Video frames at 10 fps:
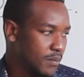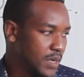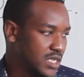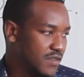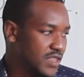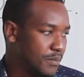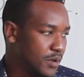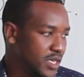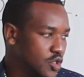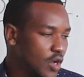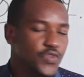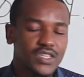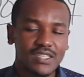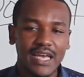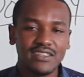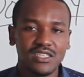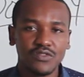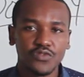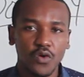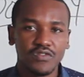but if the police officer is
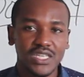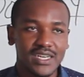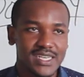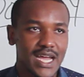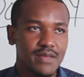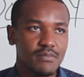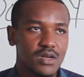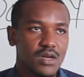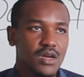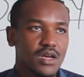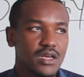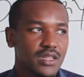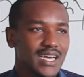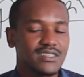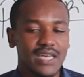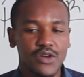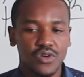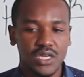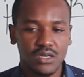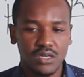involved in crime, that's irony.